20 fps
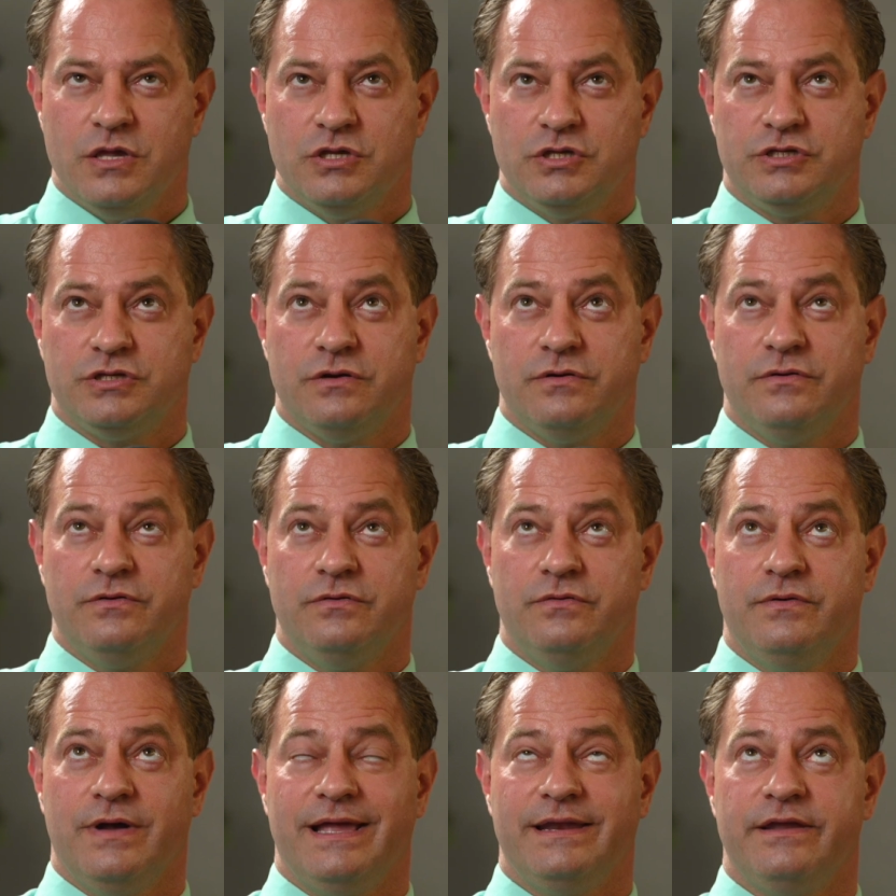
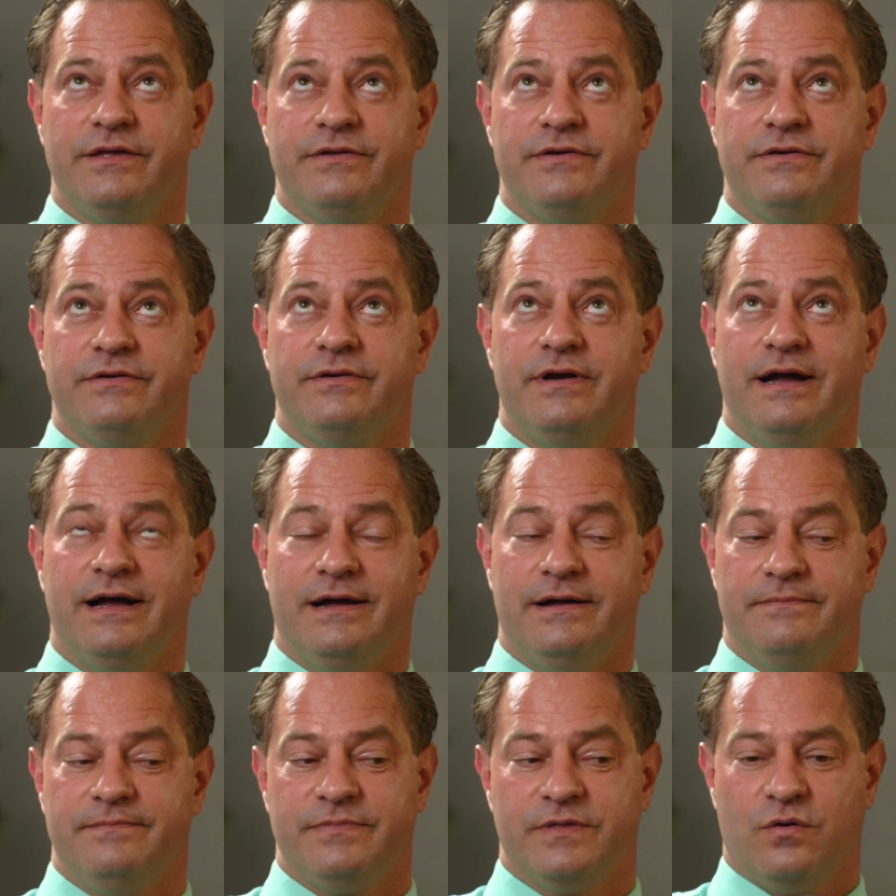So
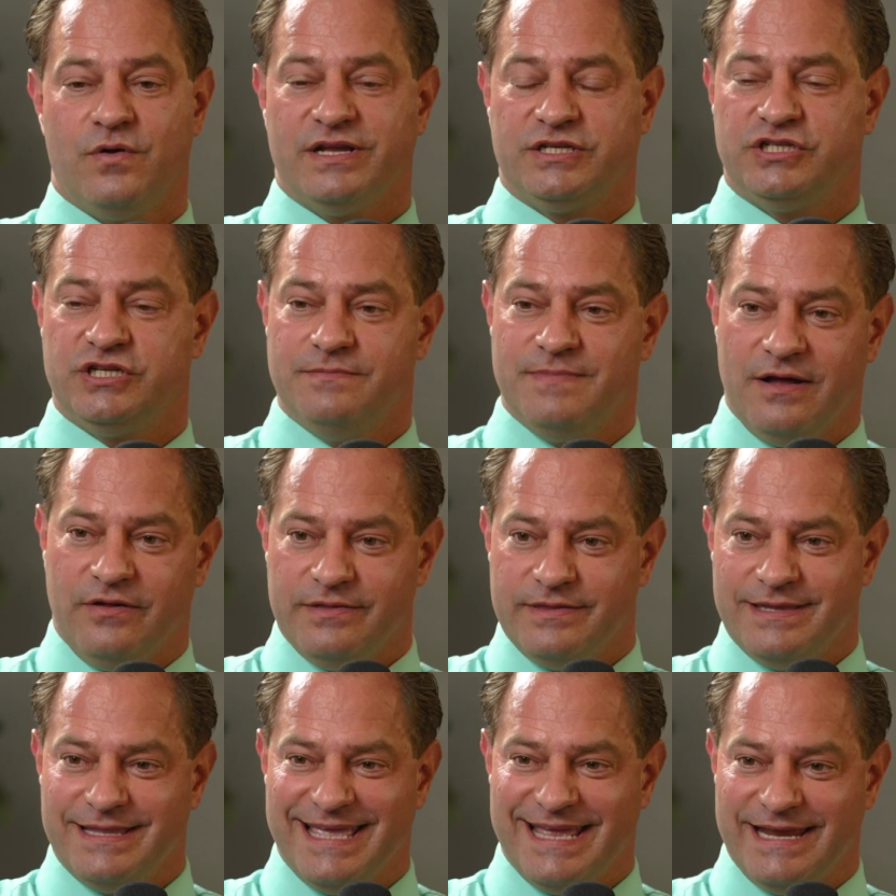another question
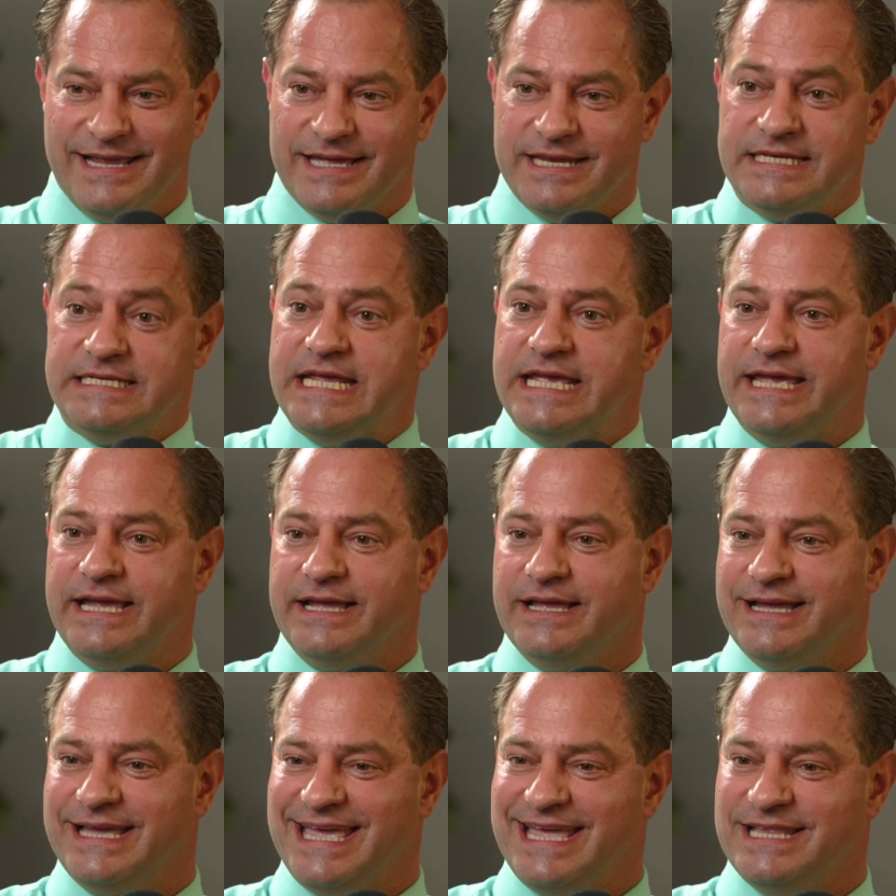about getting a
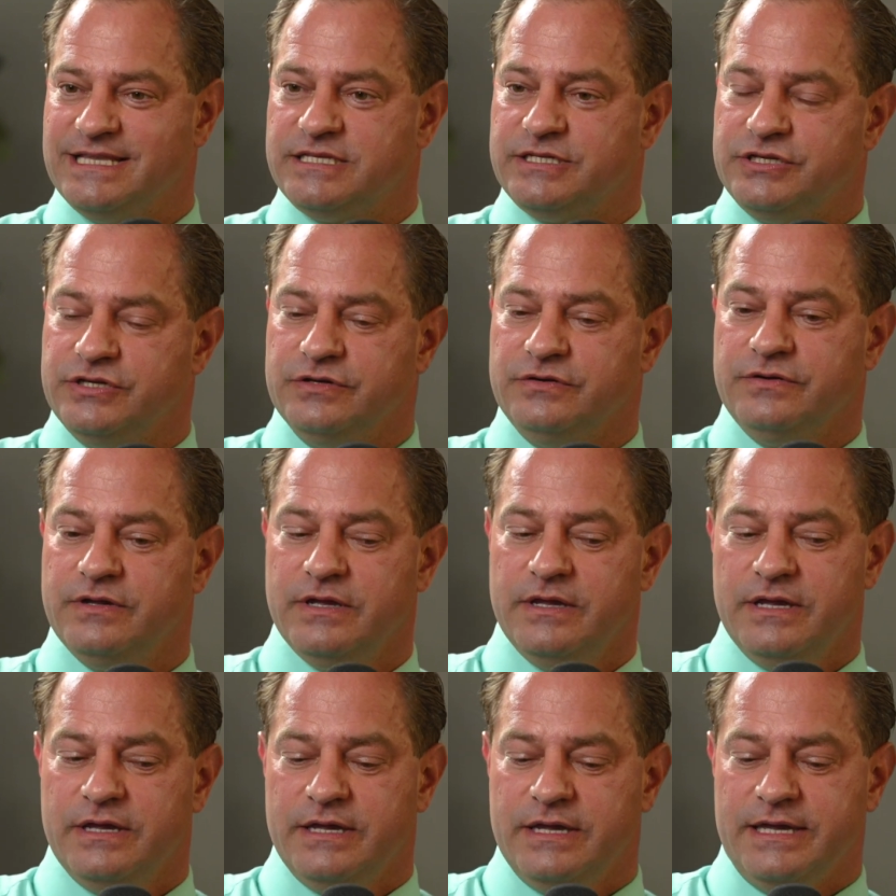ding against you
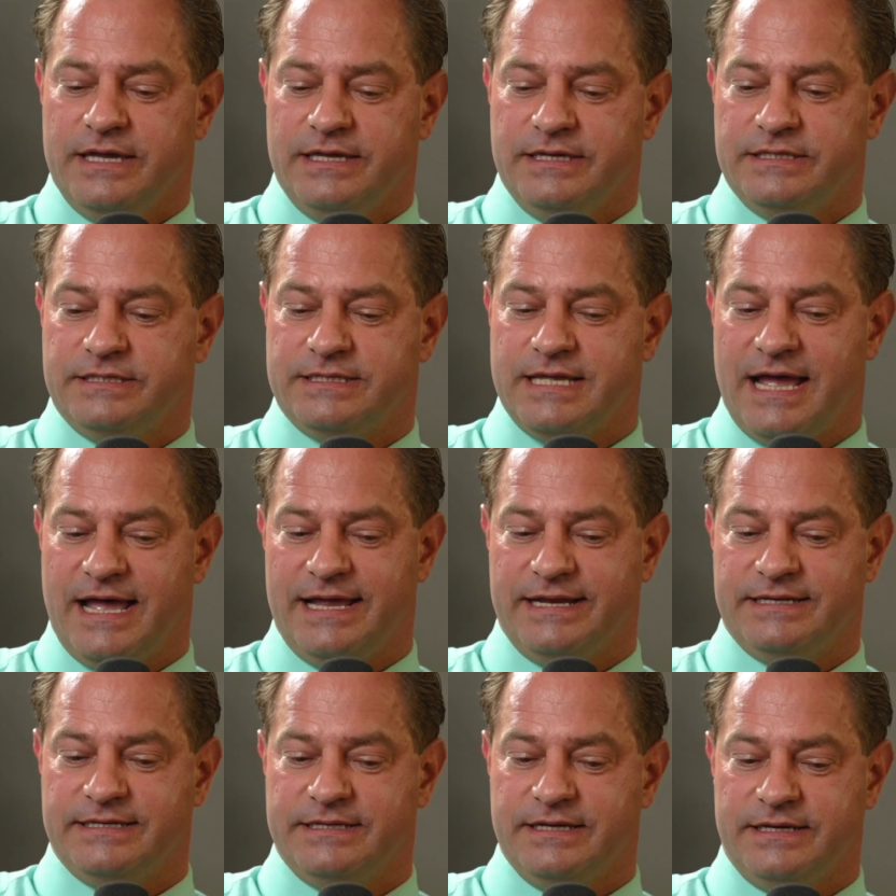is
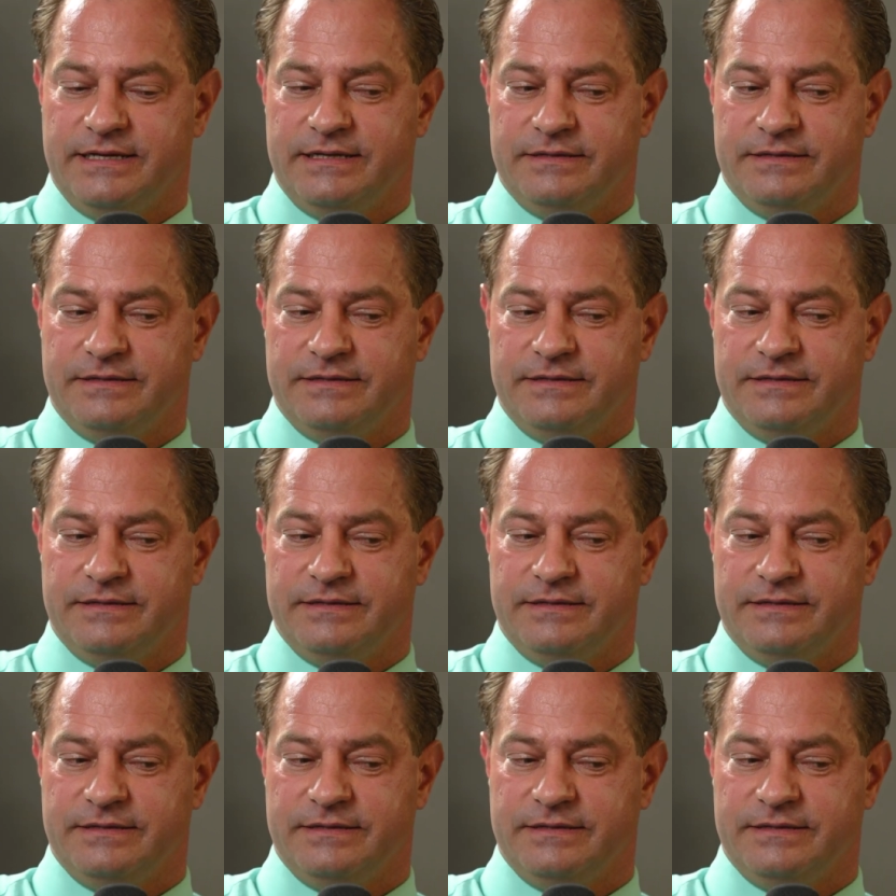that